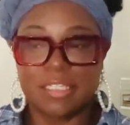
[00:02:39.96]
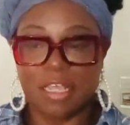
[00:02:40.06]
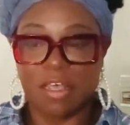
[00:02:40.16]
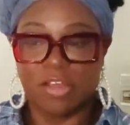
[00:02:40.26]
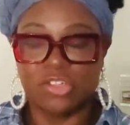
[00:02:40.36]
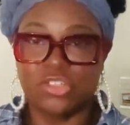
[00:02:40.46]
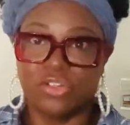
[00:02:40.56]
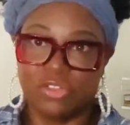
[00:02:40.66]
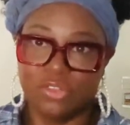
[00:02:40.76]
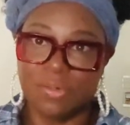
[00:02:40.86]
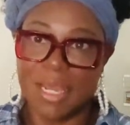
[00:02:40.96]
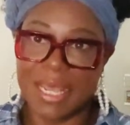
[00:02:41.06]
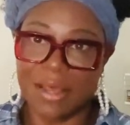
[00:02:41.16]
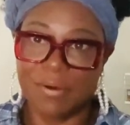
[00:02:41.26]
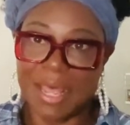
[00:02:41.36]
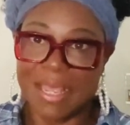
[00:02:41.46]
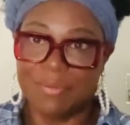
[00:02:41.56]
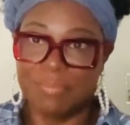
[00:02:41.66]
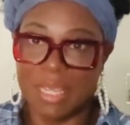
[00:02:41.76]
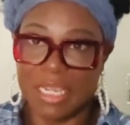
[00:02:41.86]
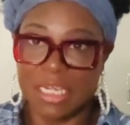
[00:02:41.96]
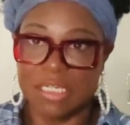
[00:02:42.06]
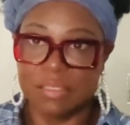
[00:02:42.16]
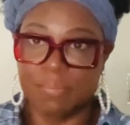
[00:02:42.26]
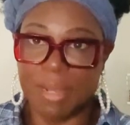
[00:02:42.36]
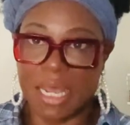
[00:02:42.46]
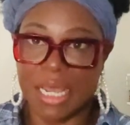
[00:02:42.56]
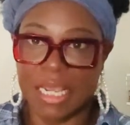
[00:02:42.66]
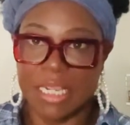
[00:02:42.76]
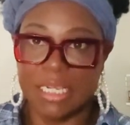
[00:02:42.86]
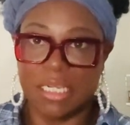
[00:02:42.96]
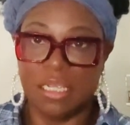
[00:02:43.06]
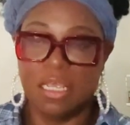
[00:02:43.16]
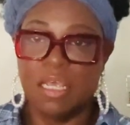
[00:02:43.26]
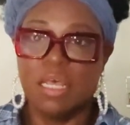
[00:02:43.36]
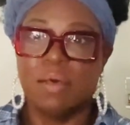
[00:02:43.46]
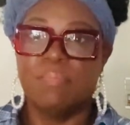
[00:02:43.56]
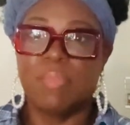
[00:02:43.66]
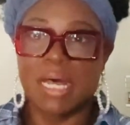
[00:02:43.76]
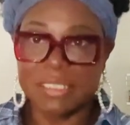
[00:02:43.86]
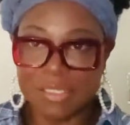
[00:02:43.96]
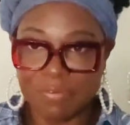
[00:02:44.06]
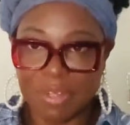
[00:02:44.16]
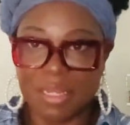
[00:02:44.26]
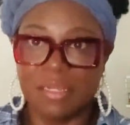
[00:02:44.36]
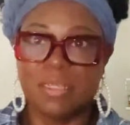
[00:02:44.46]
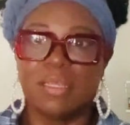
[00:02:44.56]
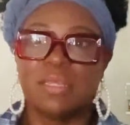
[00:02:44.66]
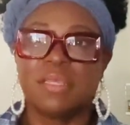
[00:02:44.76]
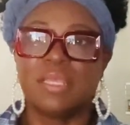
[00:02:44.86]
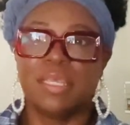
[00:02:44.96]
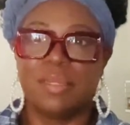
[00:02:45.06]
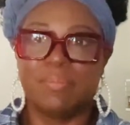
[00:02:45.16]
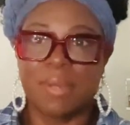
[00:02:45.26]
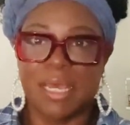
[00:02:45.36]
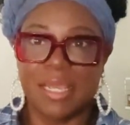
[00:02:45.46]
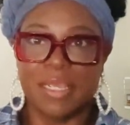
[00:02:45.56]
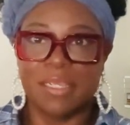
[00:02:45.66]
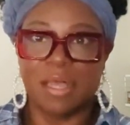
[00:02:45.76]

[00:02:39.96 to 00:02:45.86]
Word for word: uh, show you how I made my mozzarella and my